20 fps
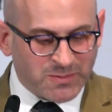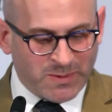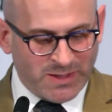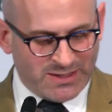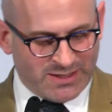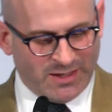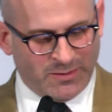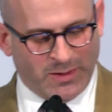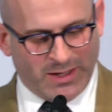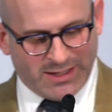piece
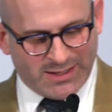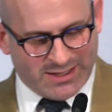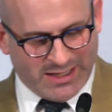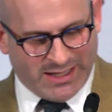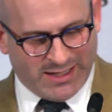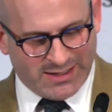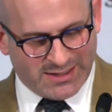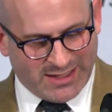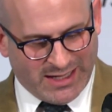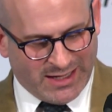I want to say
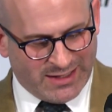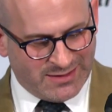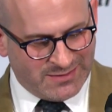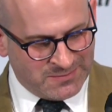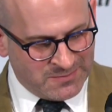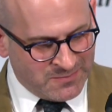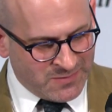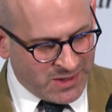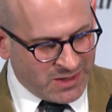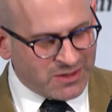is that
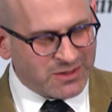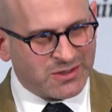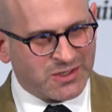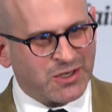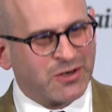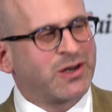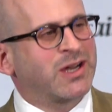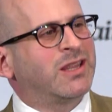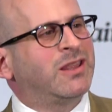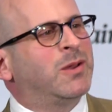
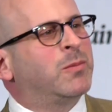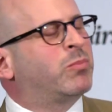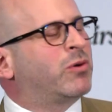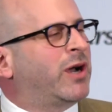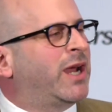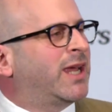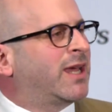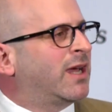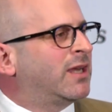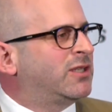During the
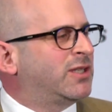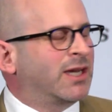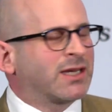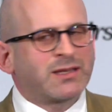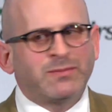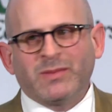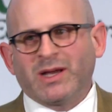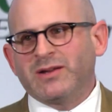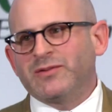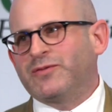break, I checked
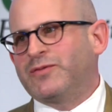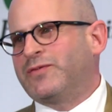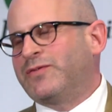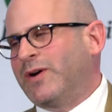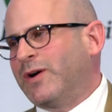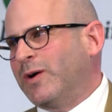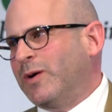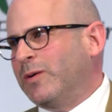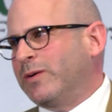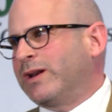my
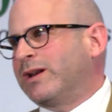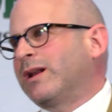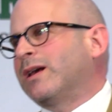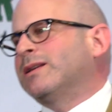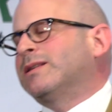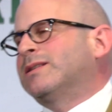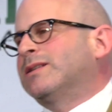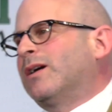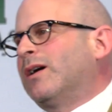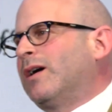phone and I
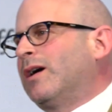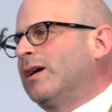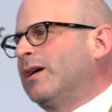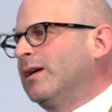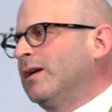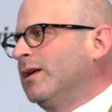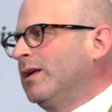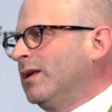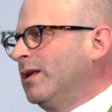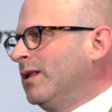saw
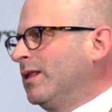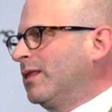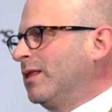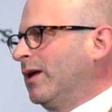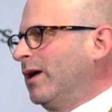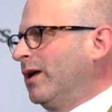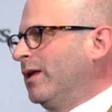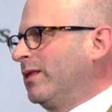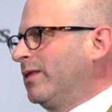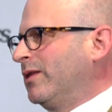
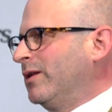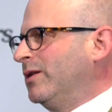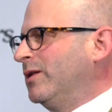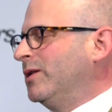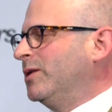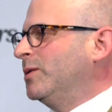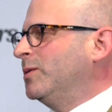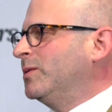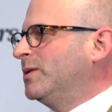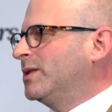the
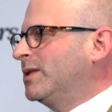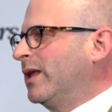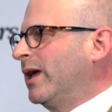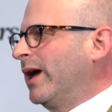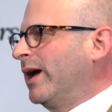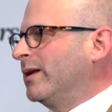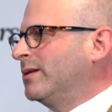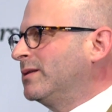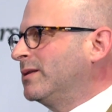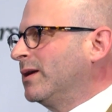news
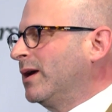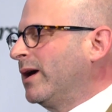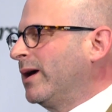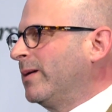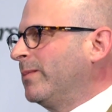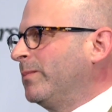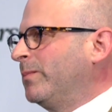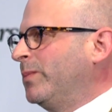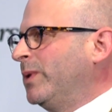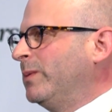that
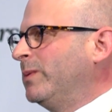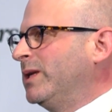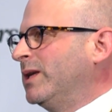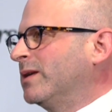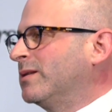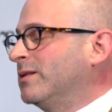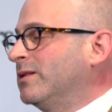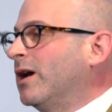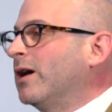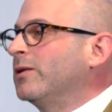Bibi
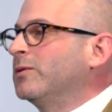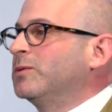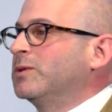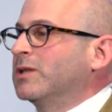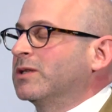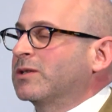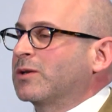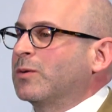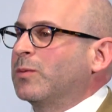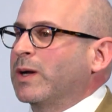Netanyahu was
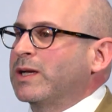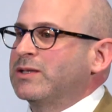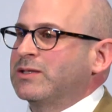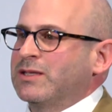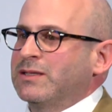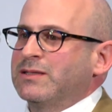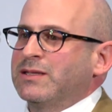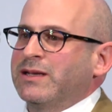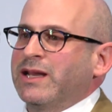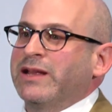just
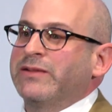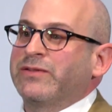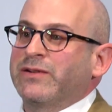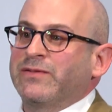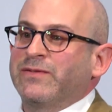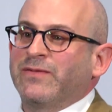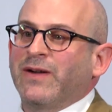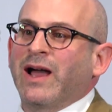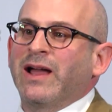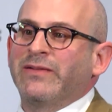questioned today for
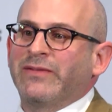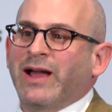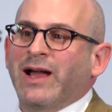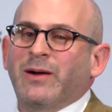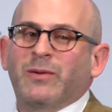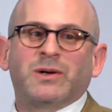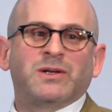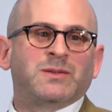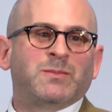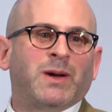5
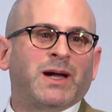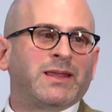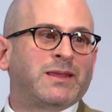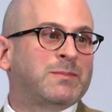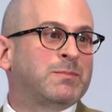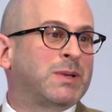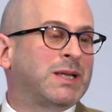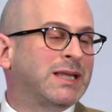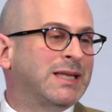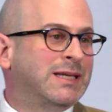hours by the
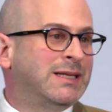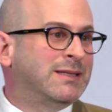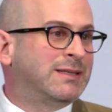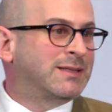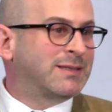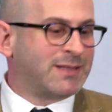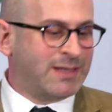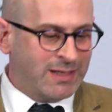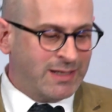police.